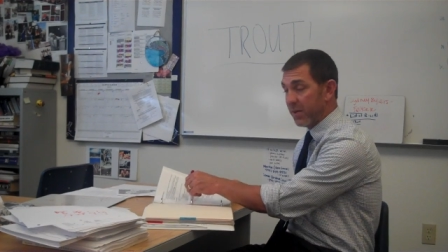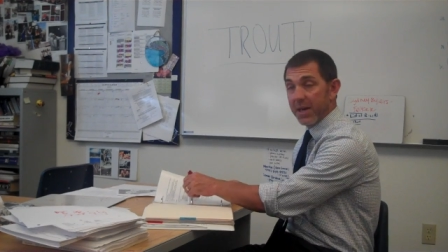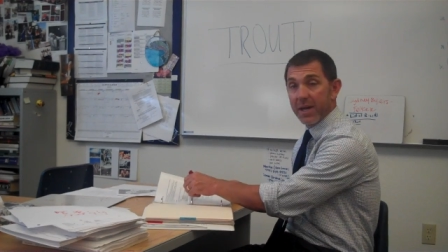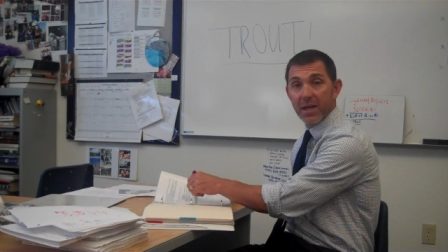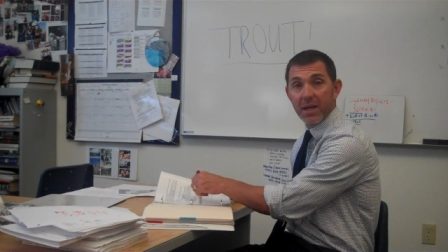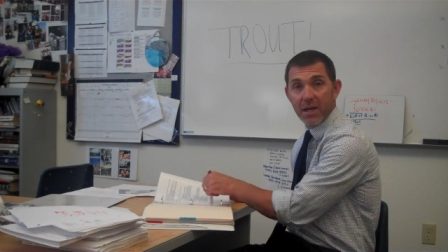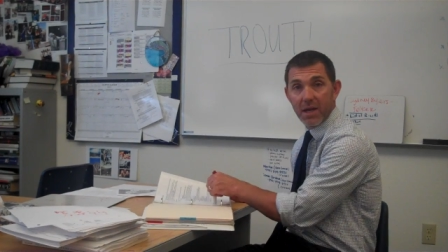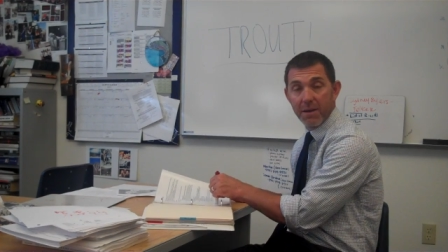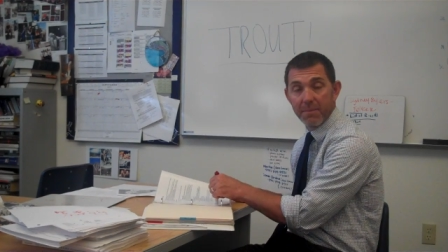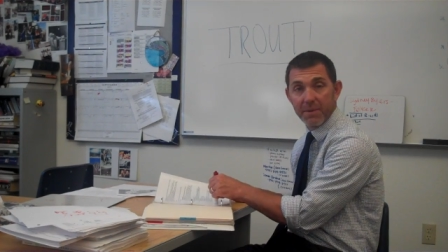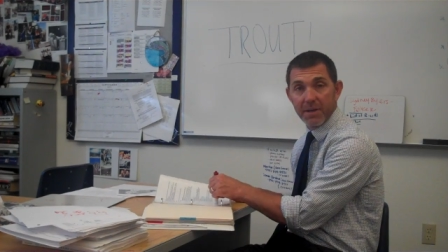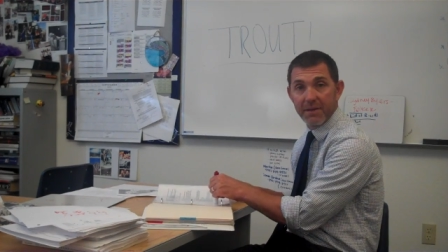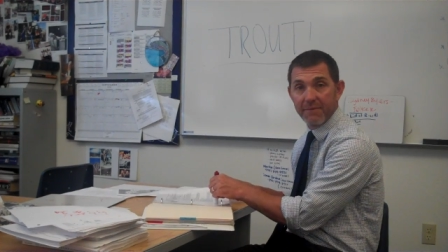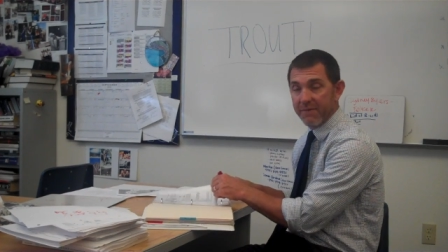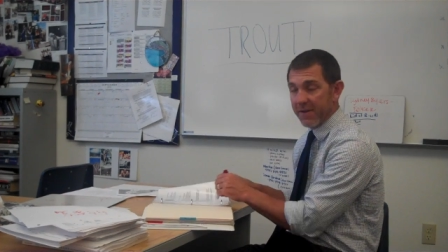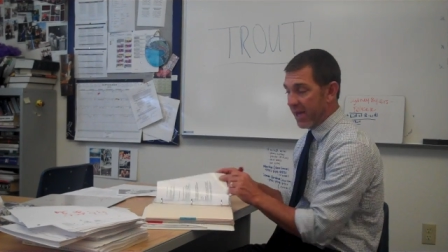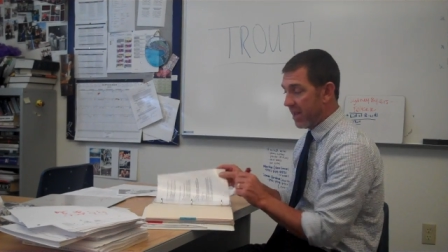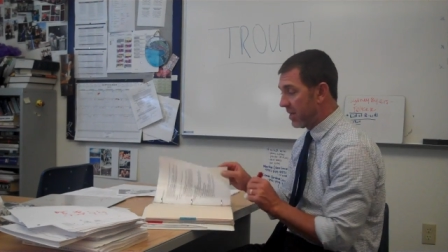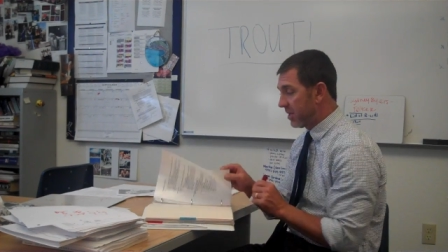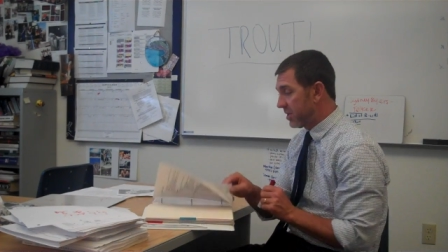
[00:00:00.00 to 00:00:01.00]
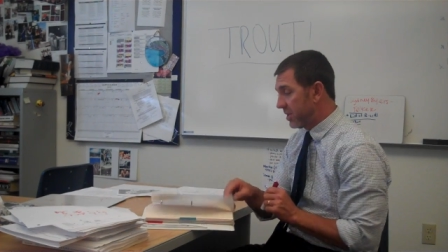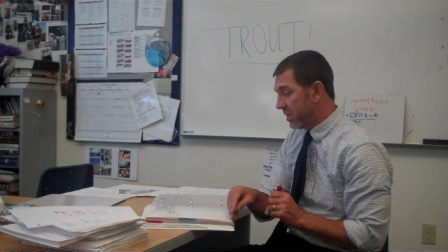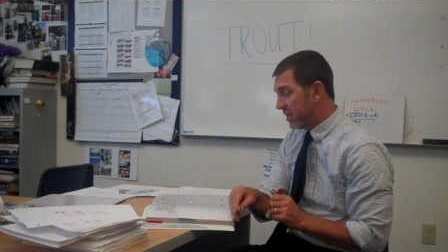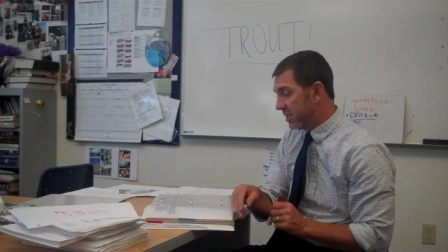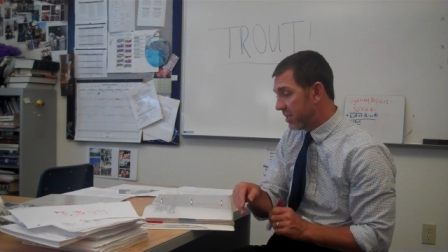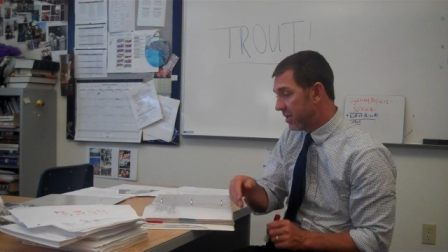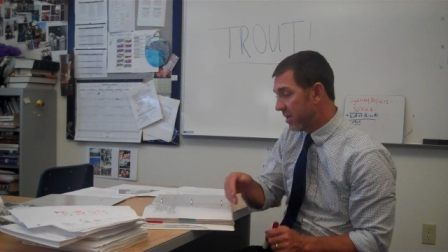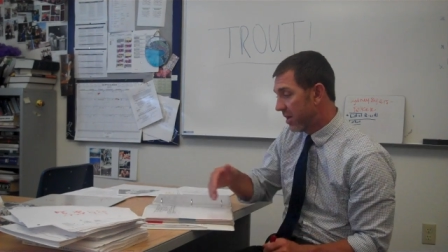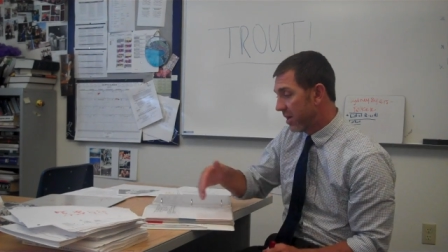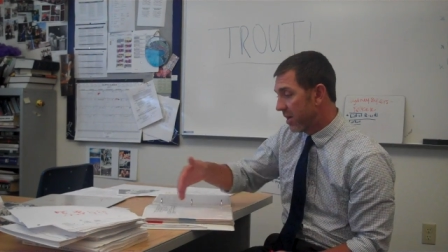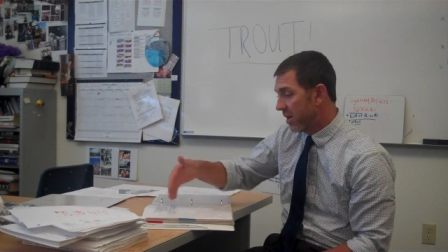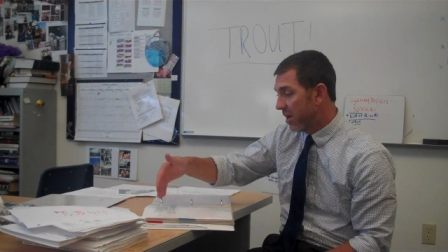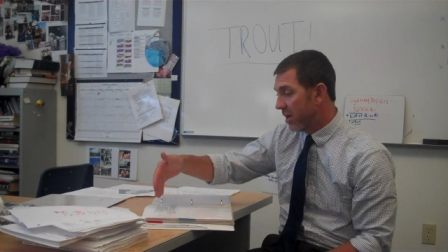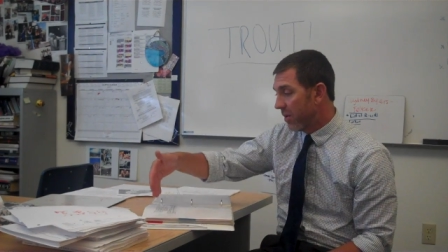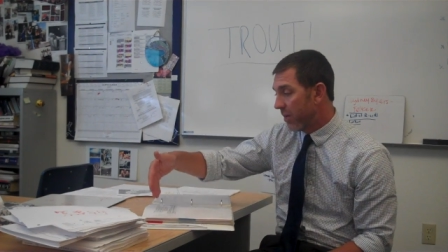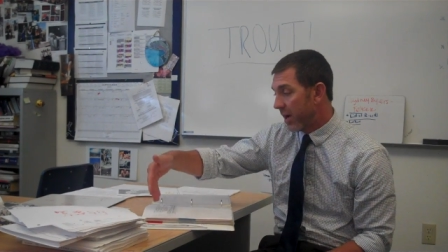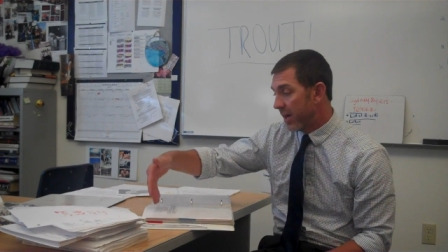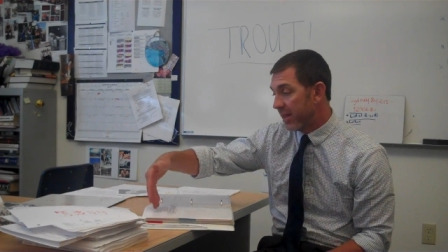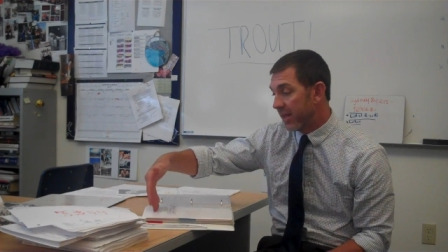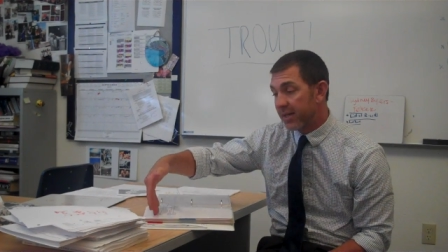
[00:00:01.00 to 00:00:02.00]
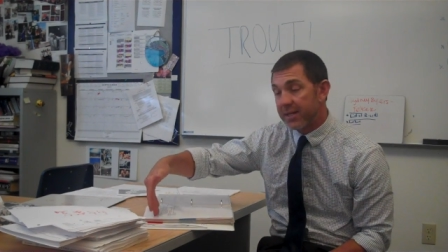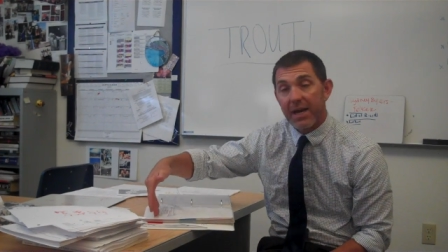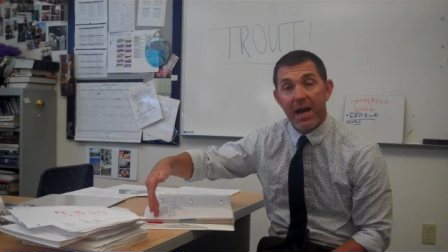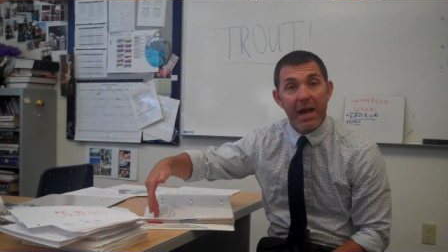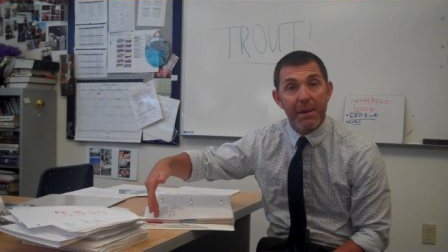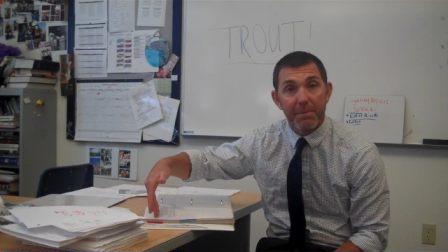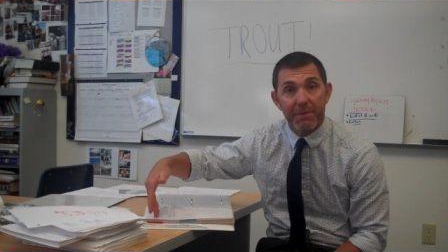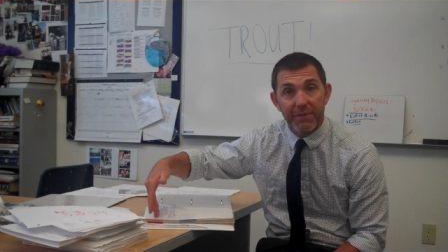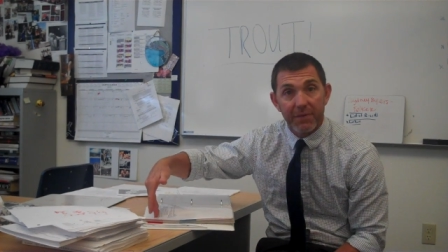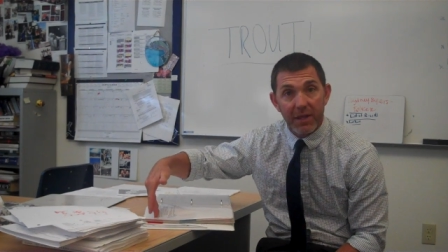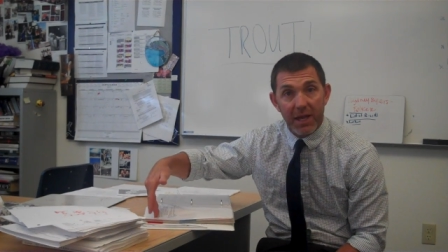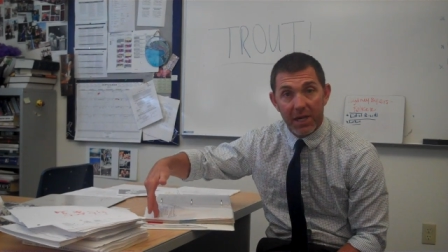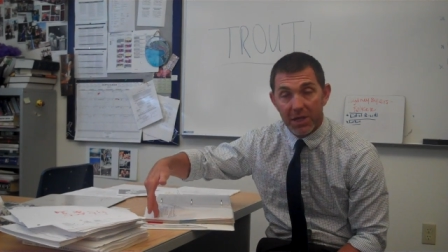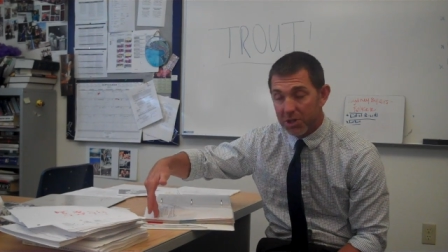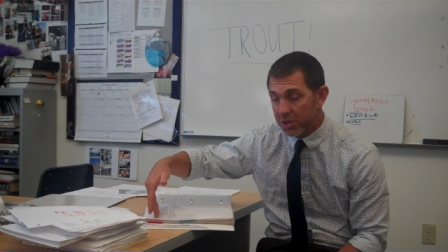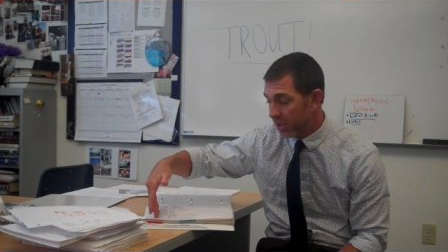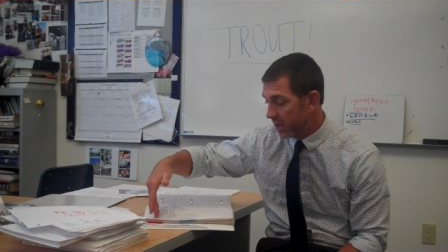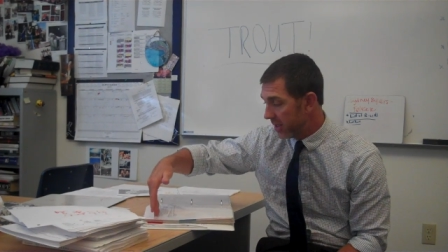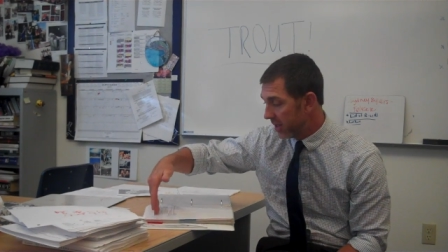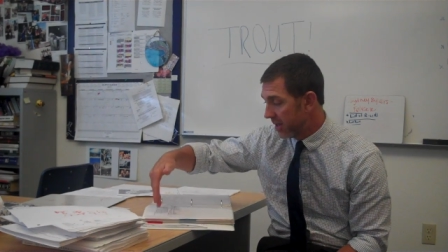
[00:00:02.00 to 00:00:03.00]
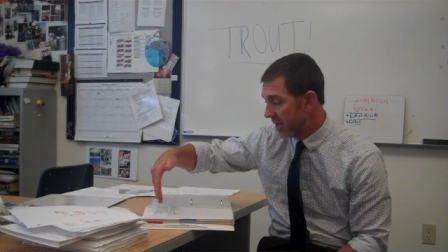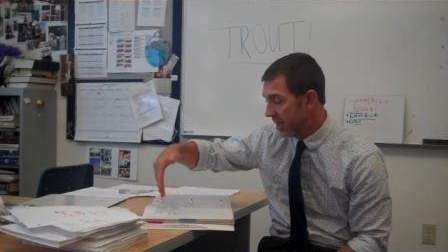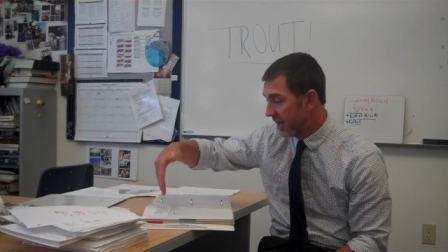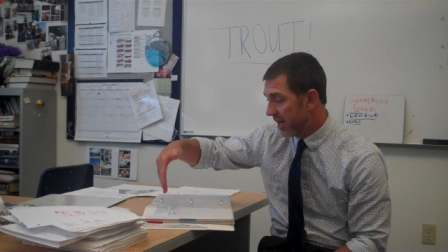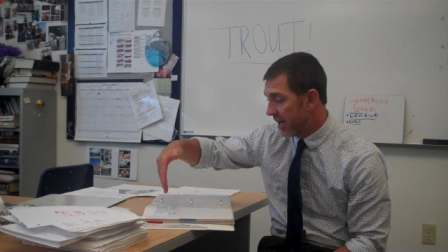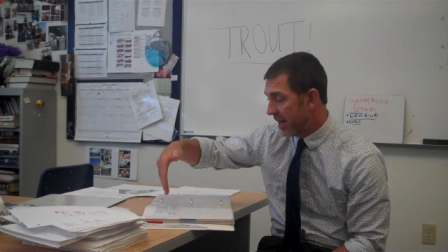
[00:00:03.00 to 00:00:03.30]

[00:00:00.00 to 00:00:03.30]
We had incumbent advantages, we had the type of election,